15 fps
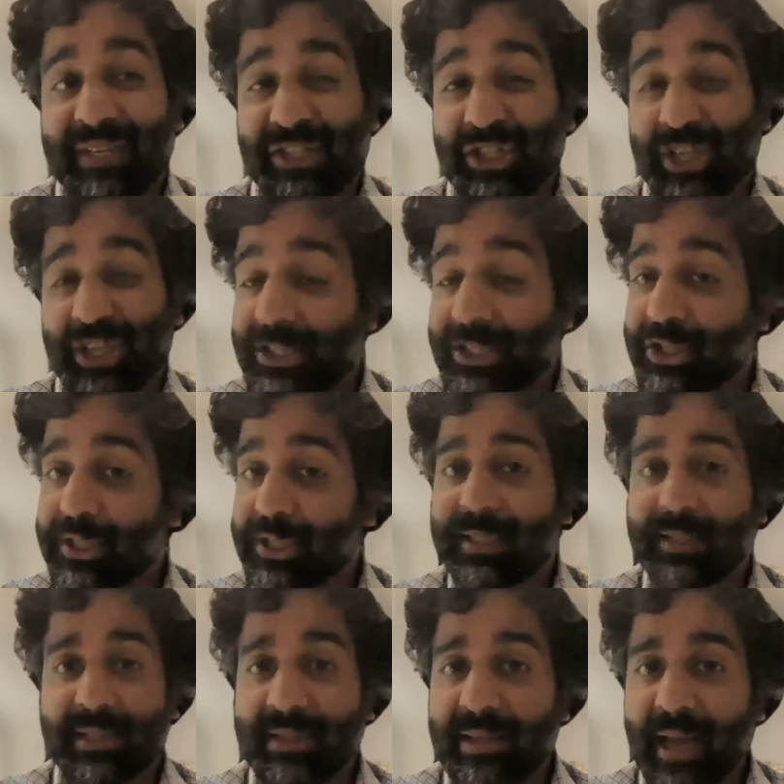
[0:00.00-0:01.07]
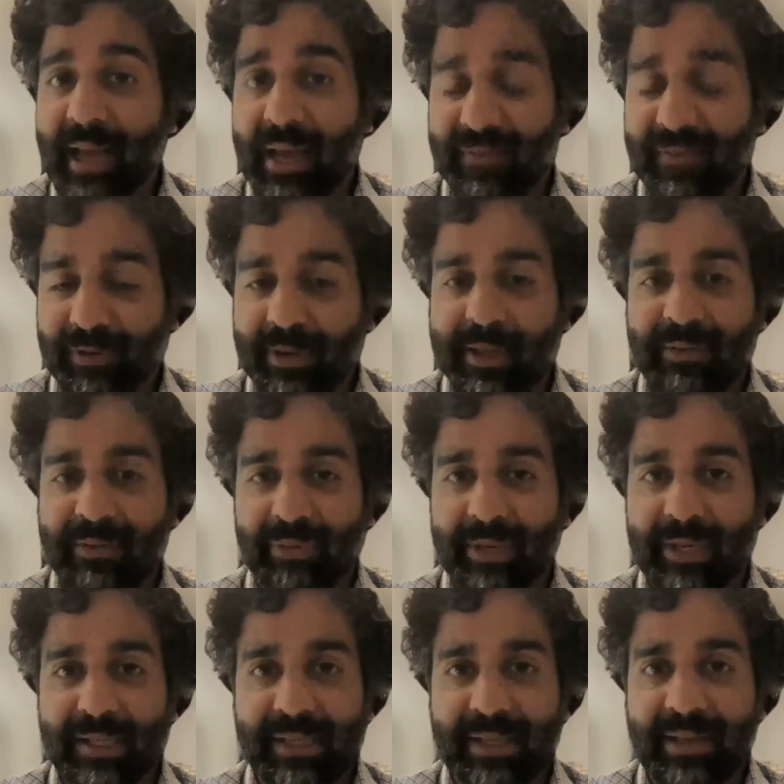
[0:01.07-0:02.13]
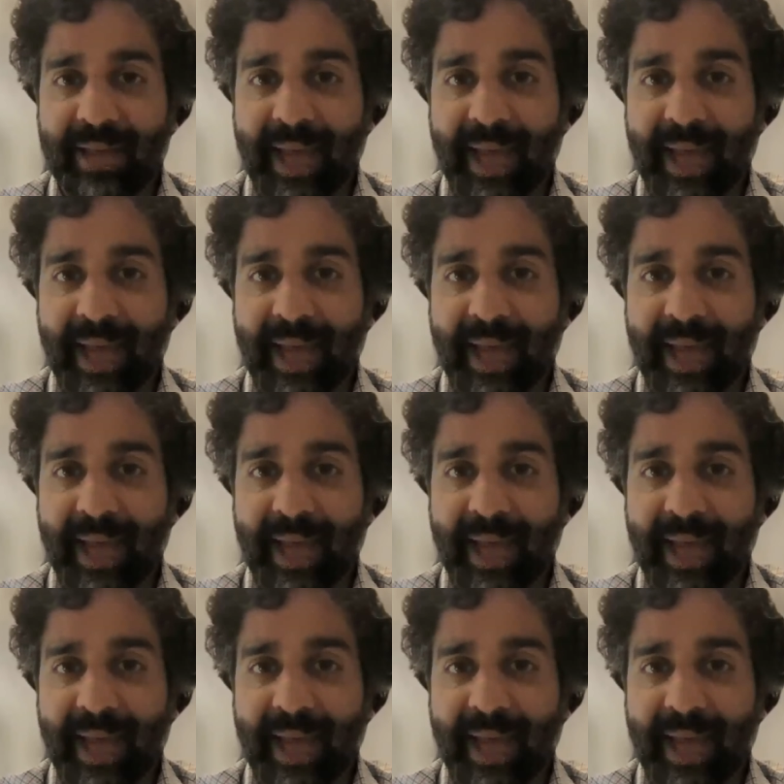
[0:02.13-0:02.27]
injections into the eye for any reason,